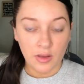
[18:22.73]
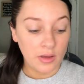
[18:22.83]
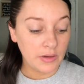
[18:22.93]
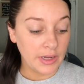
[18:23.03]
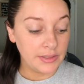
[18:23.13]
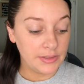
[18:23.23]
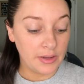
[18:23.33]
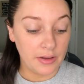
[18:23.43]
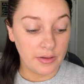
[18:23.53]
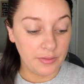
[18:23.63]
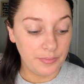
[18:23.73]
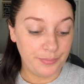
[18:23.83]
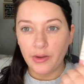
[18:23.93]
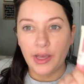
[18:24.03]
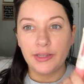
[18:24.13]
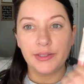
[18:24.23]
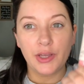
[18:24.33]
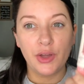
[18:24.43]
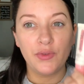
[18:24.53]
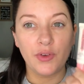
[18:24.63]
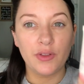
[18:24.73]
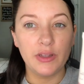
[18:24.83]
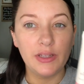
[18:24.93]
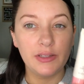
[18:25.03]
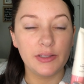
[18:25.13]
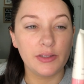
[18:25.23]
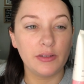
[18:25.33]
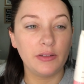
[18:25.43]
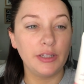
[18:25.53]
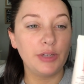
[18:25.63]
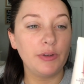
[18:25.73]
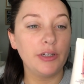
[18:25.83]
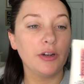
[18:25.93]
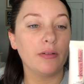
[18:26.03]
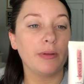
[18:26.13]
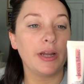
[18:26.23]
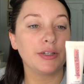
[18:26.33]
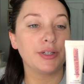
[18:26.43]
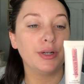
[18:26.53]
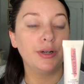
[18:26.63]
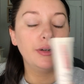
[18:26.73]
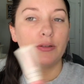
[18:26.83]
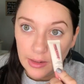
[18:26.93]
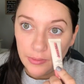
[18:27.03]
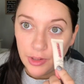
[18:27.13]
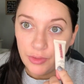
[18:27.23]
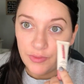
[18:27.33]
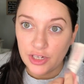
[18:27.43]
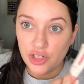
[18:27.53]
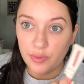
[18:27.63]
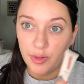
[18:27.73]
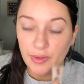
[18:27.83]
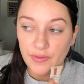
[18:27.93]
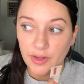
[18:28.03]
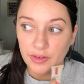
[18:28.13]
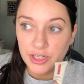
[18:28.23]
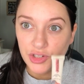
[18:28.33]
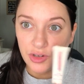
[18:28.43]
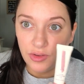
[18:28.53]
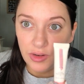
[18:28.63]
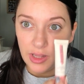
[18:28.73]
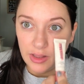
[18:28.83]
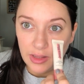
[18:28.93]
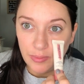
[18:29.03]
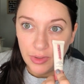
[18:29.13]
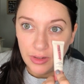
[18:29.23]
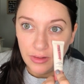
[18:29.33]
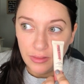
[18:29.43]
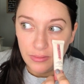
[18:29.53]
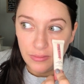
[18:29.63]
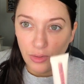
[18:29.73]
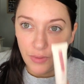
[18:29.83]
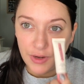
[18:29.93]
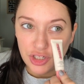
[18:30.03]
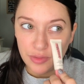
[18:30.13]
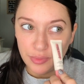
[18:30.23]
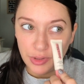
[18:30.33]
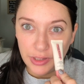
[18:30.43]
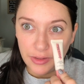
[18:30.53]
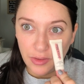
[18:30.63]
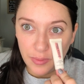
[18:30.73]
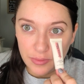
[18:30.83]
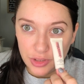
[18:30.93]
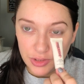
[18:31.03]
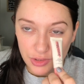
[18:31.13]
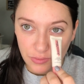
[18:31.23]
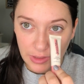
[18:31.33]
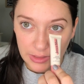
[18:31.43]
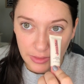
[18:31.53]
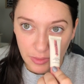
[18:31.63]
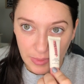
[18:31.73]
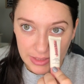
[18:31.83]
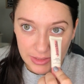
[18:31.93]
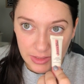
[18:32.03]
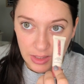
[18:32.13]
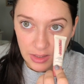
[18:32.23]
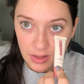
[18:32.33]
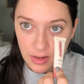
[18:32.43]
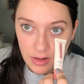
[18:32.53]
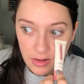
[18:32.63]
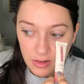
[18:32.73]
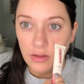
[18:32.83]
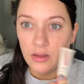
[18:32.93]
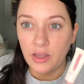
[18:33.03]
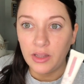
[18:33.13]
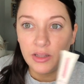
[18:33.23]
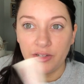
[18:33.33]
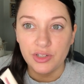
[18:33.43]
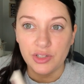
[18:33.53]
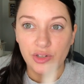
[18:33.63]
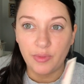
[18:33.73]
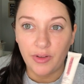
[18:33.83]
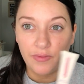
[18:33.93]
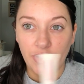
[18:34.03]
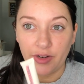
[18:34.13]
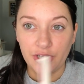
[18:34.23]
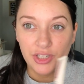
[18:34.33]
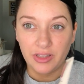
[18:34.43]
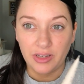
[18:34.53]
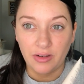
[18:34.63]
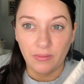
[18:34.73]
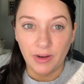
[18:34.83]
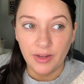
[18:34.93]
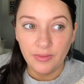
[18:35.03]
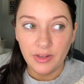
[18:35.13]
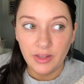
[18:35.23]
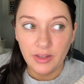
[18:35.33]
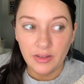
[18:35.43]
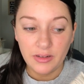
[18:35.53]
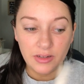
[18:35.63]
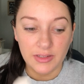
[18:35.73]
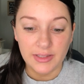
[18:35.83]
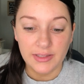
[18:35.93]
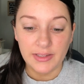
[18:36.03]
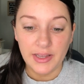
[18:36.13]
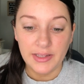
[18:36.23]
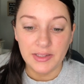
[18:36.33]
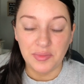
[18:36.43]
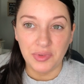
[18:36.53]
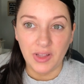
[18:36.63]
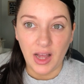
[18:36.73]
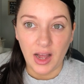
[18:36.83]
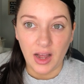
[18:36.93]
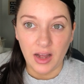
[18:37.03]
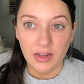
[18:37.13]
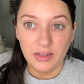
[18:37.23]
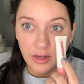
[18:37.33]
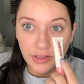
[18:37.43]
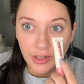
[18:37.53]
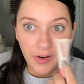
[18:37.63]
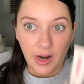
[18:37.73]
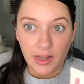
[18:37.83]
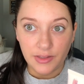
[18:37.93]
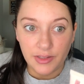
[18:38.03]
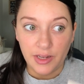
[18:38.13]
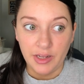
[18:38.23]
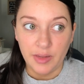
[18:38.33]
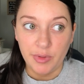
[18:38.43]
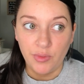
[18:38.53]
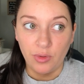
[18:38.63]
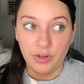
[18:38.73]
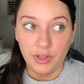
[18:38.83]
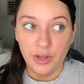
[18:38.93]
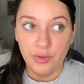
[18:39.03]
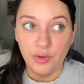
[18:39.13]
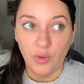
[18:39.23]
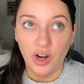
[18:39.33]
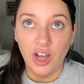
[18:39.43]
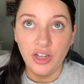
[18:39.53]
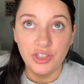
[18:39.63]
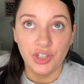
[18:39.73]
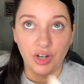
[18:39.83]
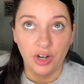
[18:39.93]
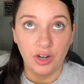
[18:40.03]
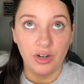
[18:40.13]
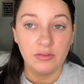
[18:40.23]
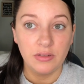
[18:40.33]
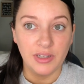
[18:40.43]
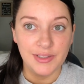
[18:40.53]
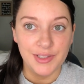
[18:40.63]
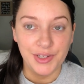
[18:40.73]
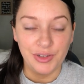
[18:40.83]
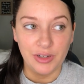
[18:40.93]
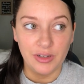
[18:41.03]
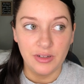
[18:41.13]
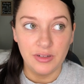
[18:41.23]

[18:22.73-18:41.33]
Okay, so, okay, so for this liquid corrector, I don't know if I should put my foundation on and then put it on. If I should put it on just directly on my skin and then just do my foundation like around it because it says apply under your eyes and it can be worn alone or under concealer